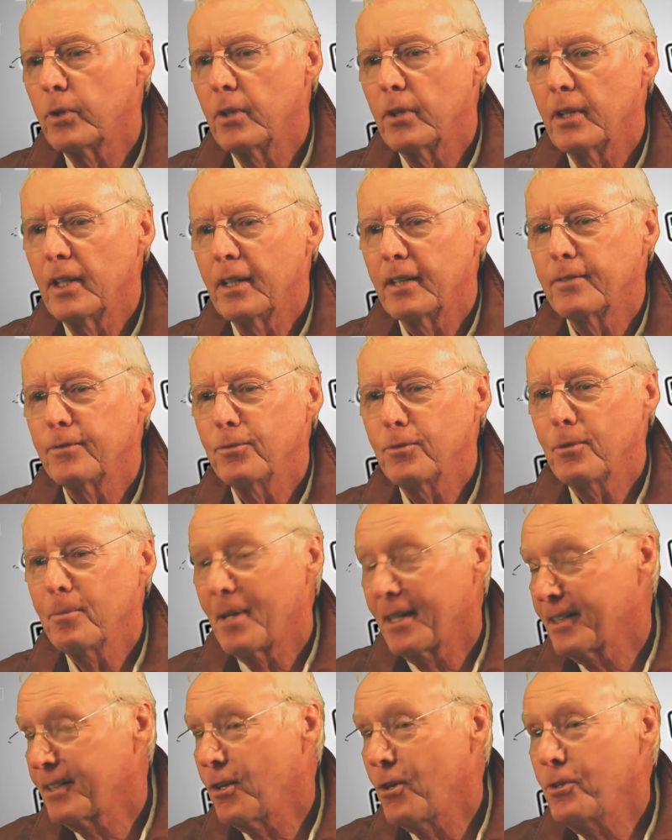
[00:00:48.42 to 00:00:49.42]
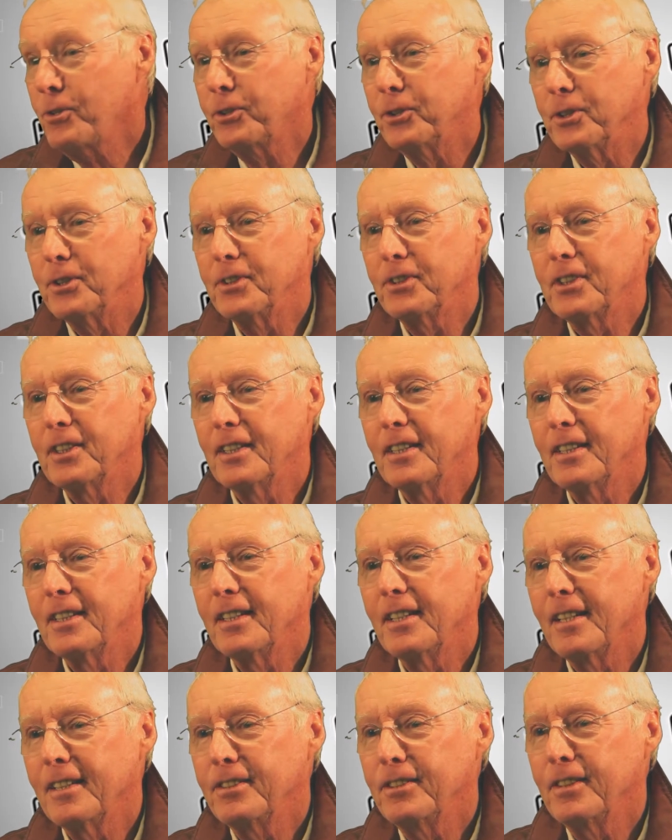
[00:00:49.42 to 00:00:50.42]
were uh, were my coaches, uh,
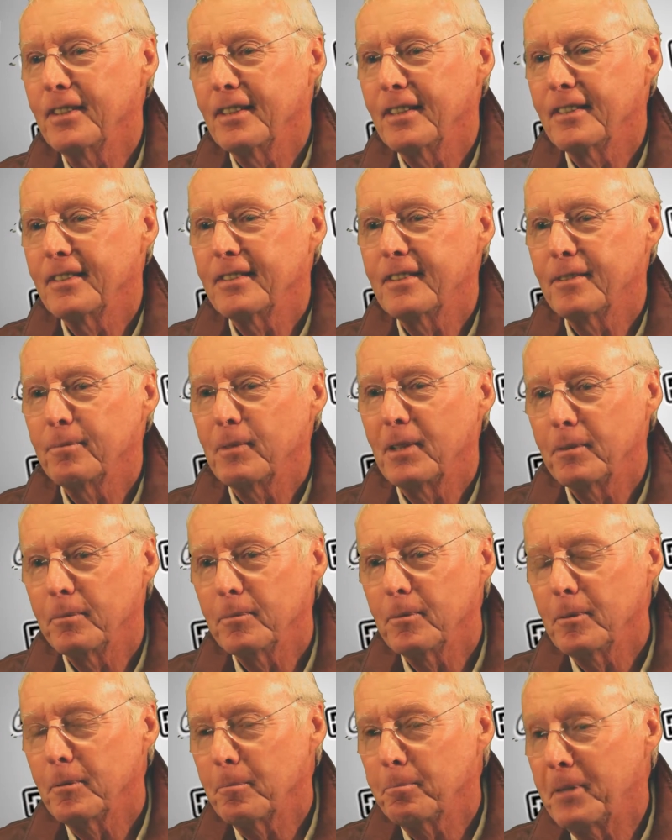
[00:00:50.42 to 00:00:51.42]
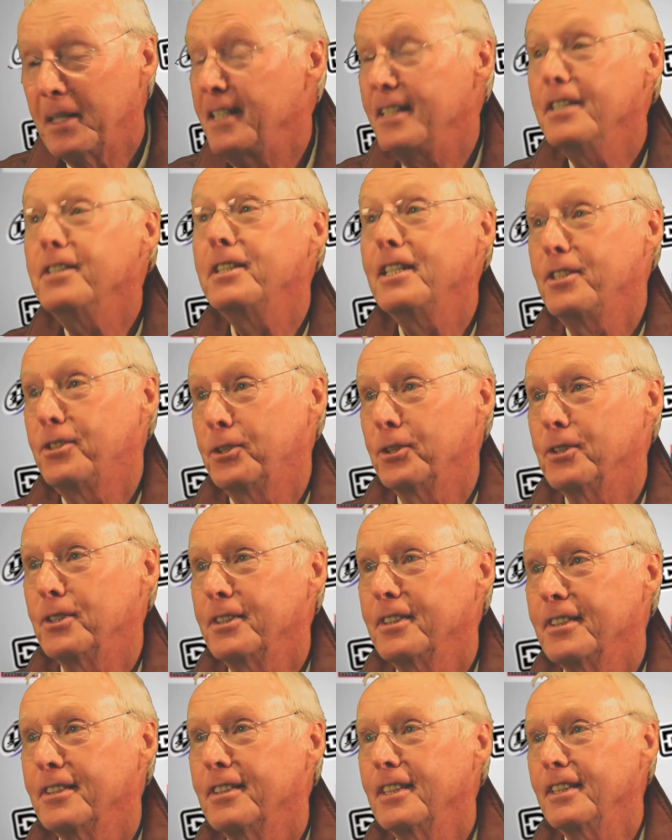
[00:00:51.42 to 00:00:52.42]
at, at, my PE
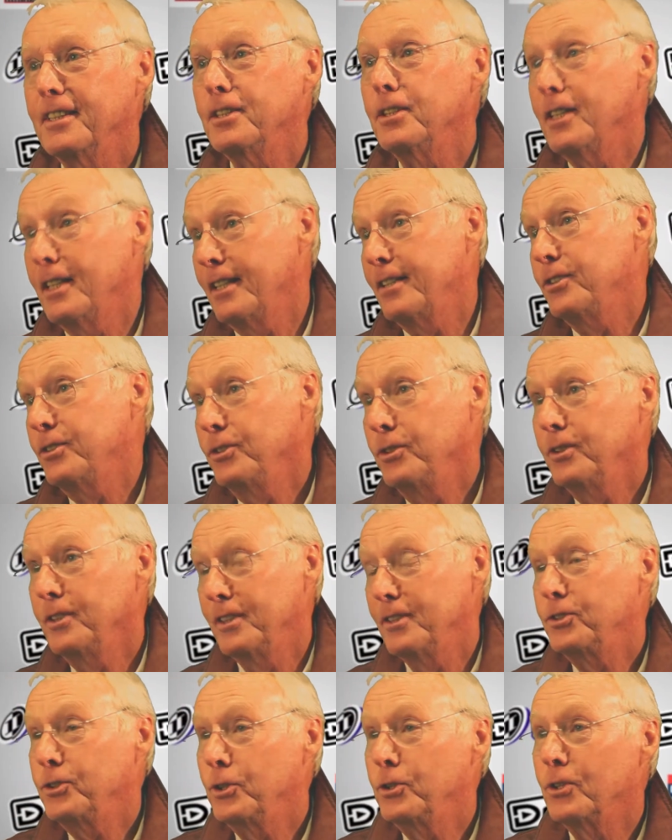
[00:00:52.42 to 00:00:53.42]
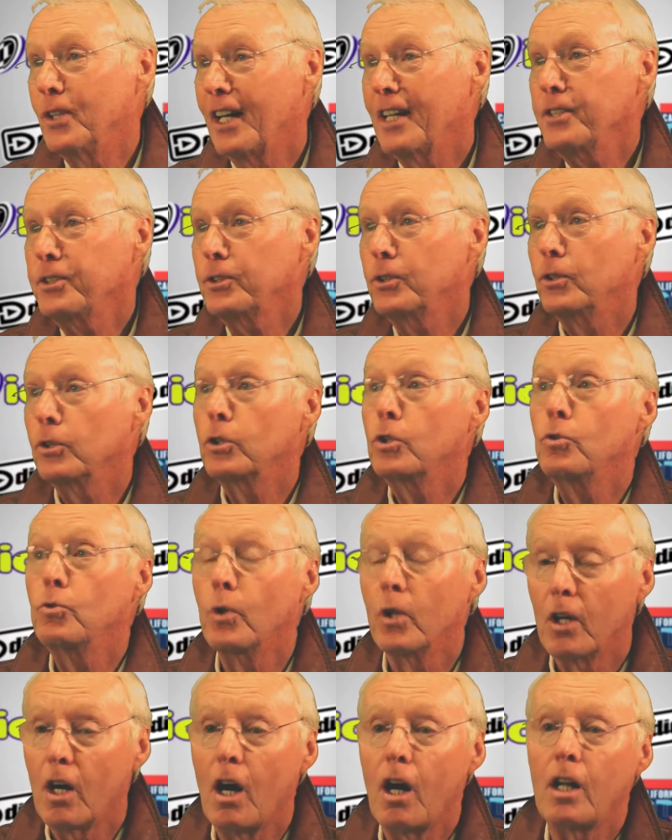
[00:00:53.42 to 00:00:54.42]
teachers in, in, in, junior high school, who
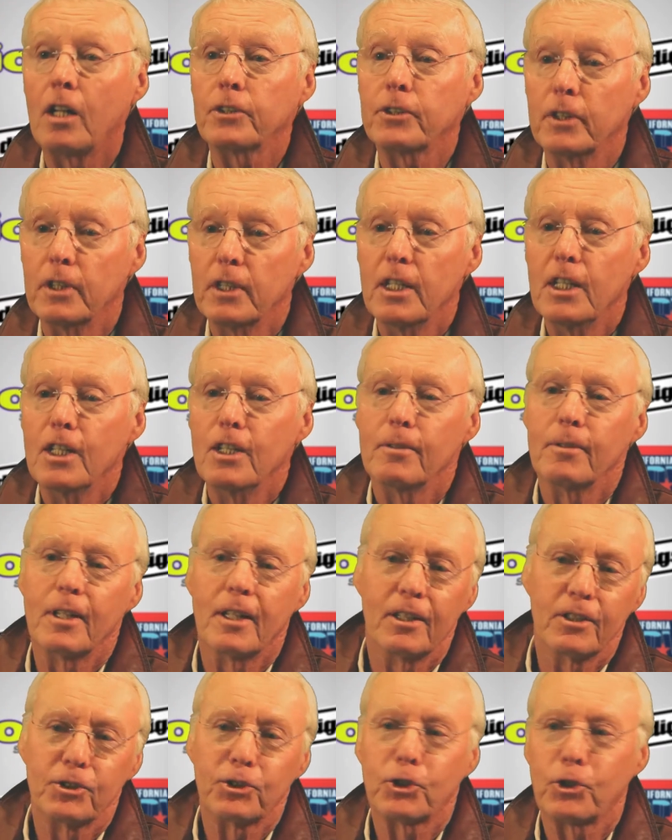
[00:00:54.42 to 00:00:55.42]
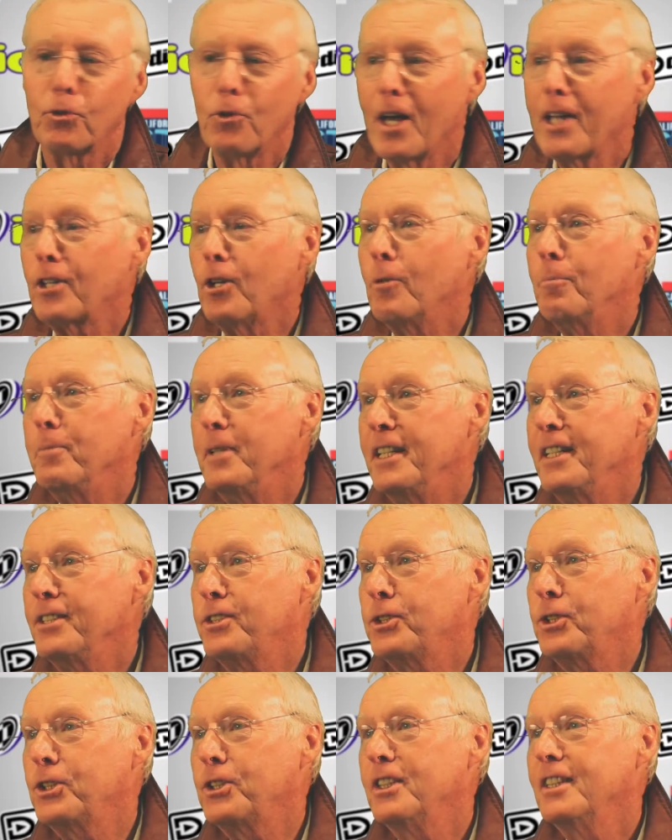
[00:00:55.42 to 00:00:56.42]
were all uh, Sorrento
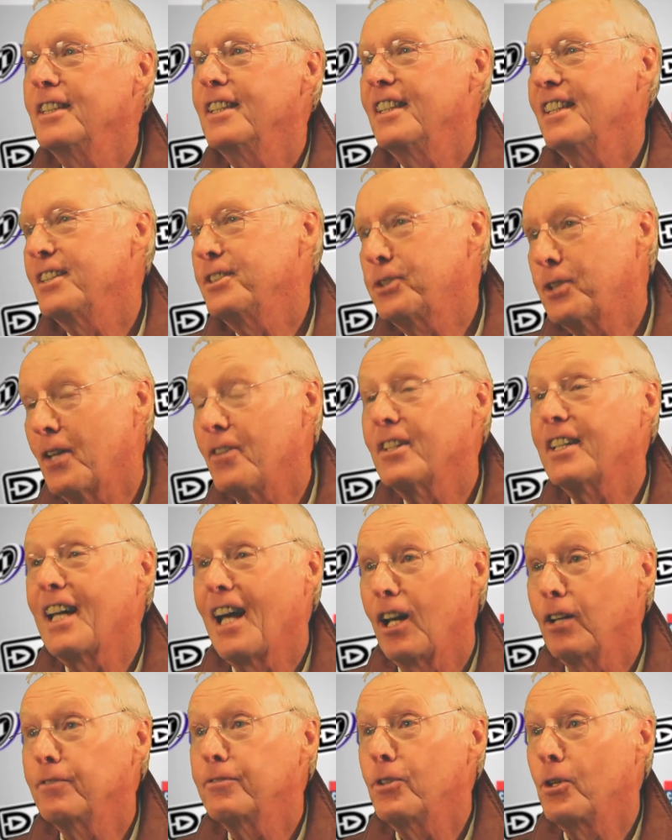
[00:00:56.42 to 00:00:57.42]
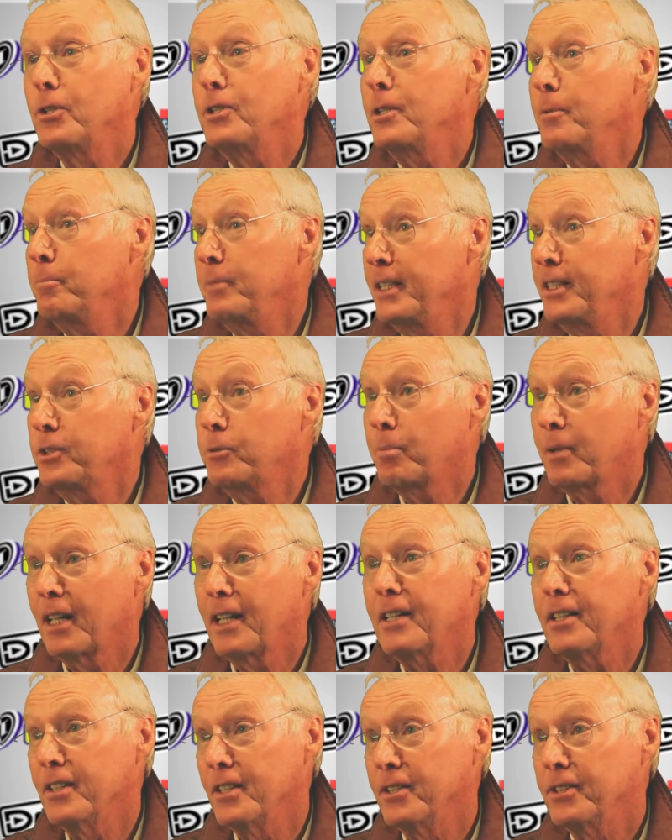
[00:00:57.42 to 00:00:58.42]
Beach, uh, Southern California beach
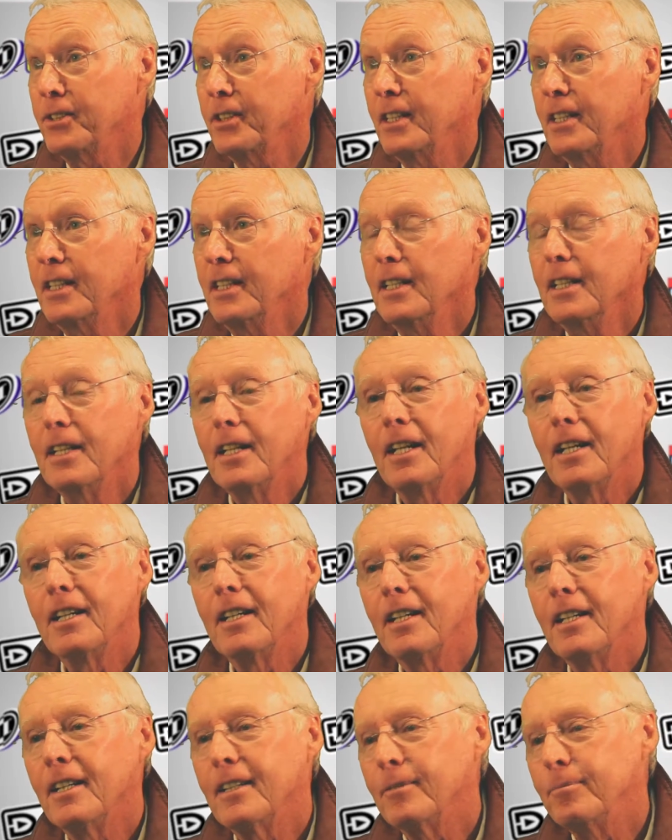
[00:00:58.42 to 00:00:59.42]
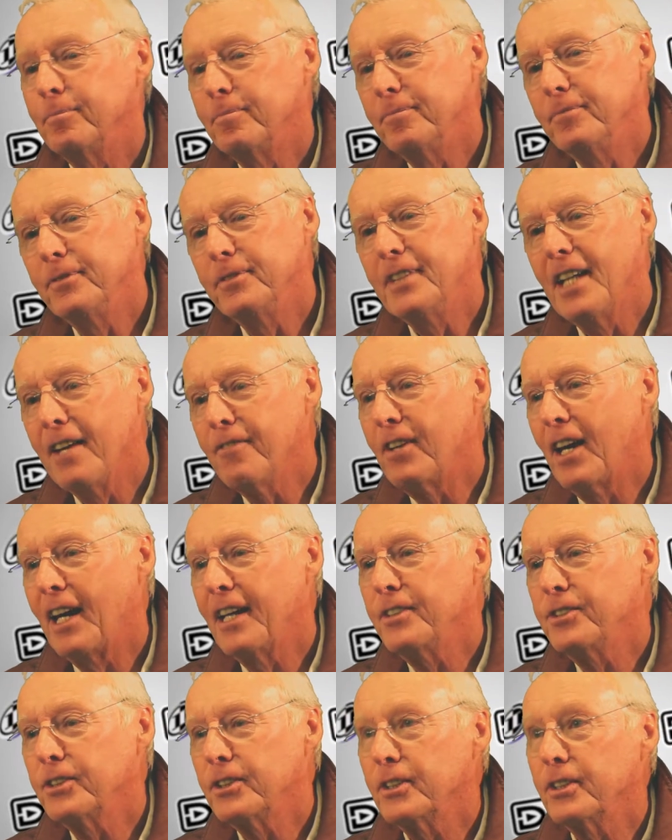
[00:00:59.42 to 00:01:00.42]
players. Uh, Dave
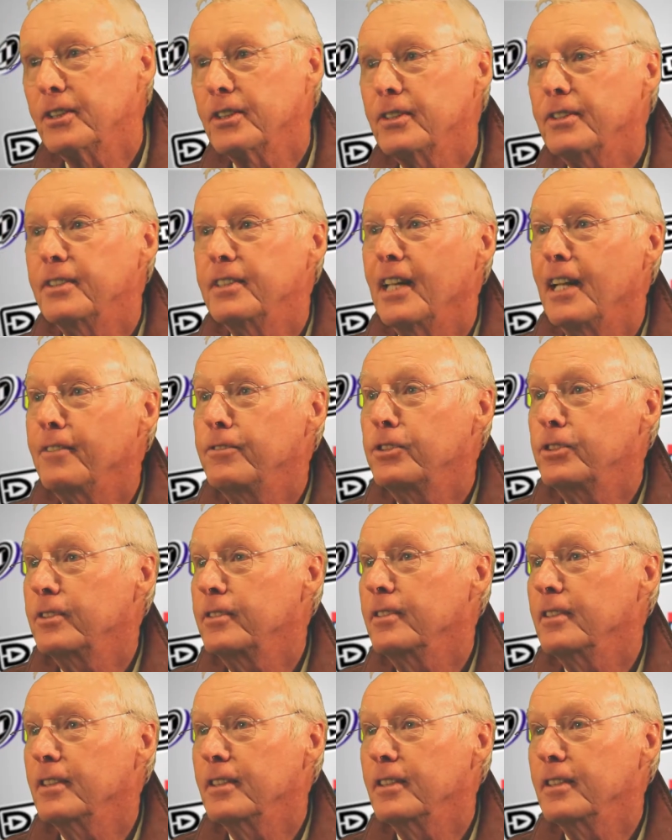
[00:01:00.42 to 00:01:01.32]
Heiser, Dave,